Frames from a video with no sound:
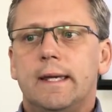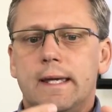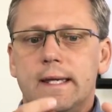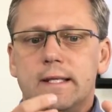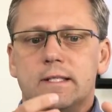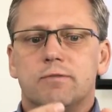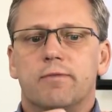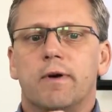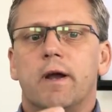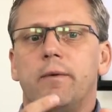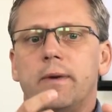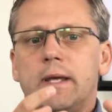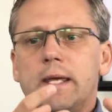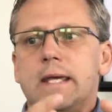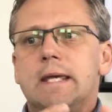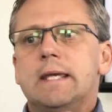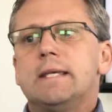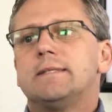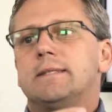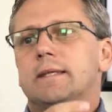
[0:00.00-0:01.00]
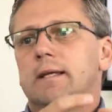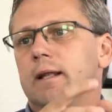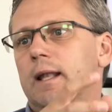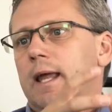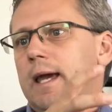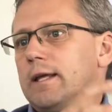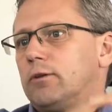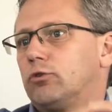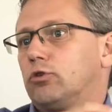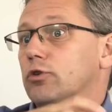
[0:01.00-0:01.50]
it's very easy
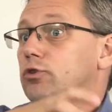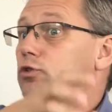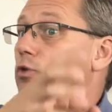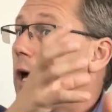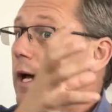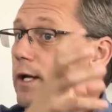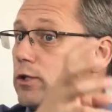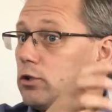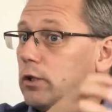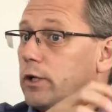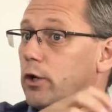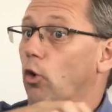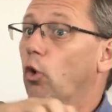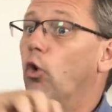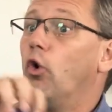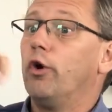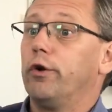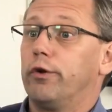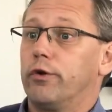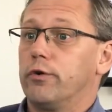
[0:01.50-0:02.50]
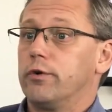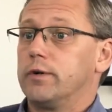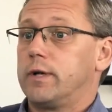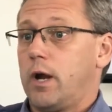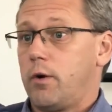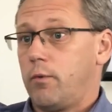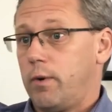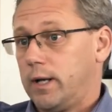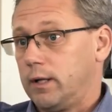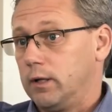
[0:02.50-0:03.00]
later to actually order
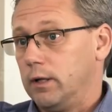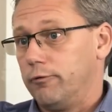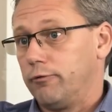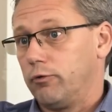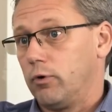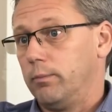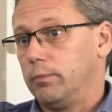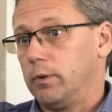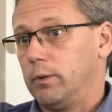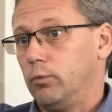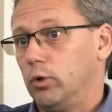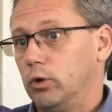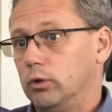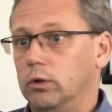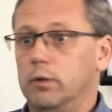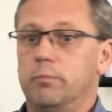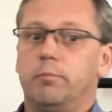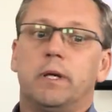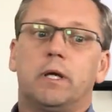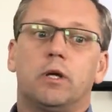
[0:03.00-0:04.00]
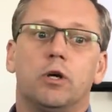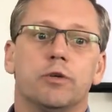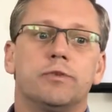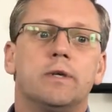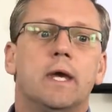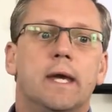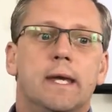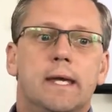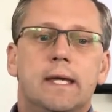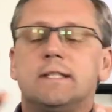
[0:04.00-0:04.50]
directly from the model,
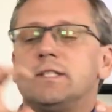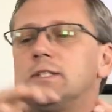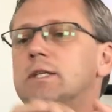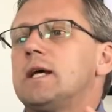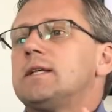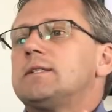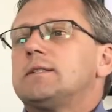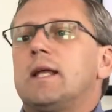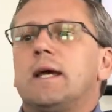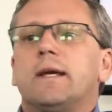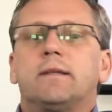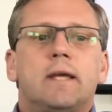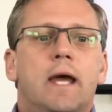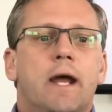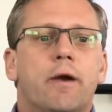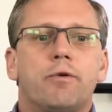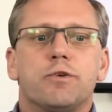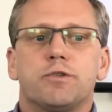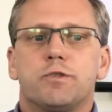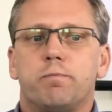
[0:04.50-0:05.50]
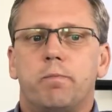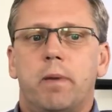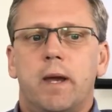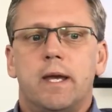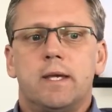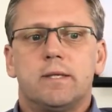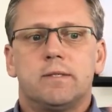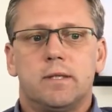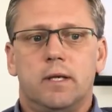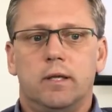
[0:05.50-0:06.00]
because it's just like the
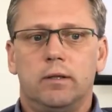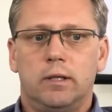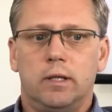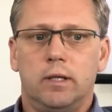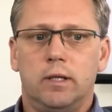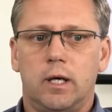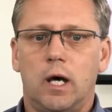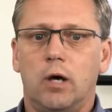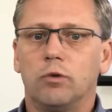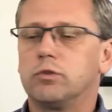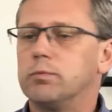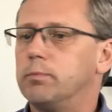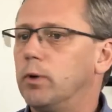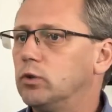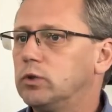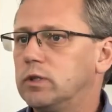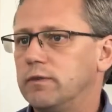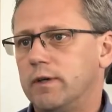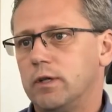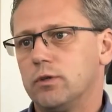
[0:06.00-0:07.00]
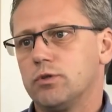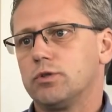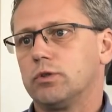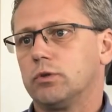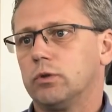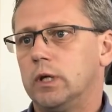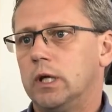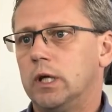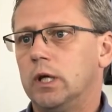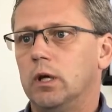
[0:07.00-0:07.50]
aerospace and the automotive
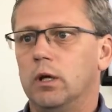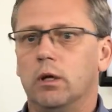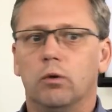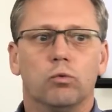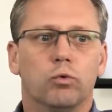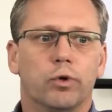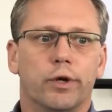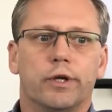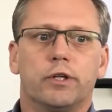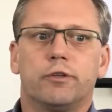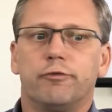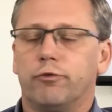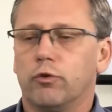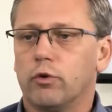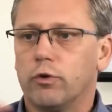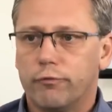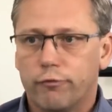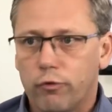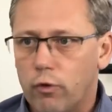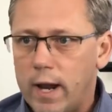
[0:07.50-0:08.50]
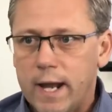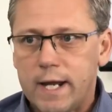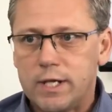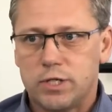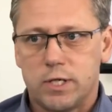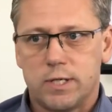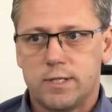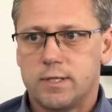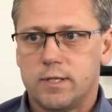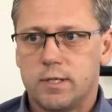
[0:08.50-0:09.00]
industry worked for
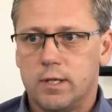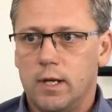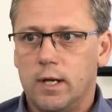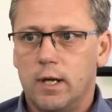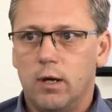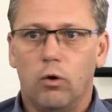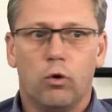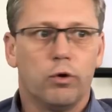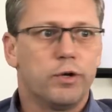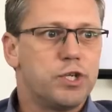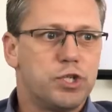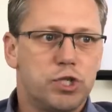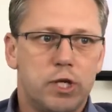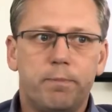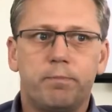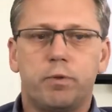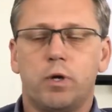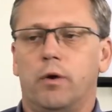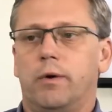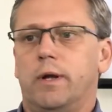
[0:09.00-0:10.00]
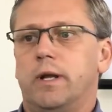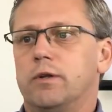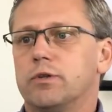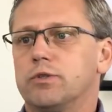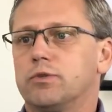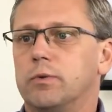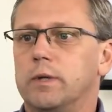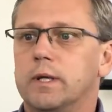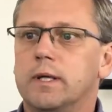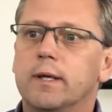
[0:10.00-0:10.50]
ages, or the shipyard
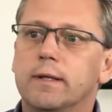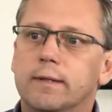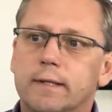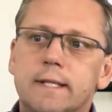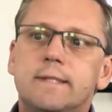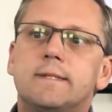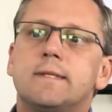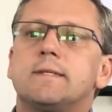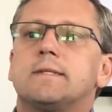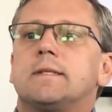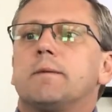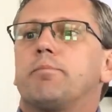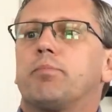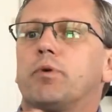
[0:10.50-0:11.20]
industry. This is the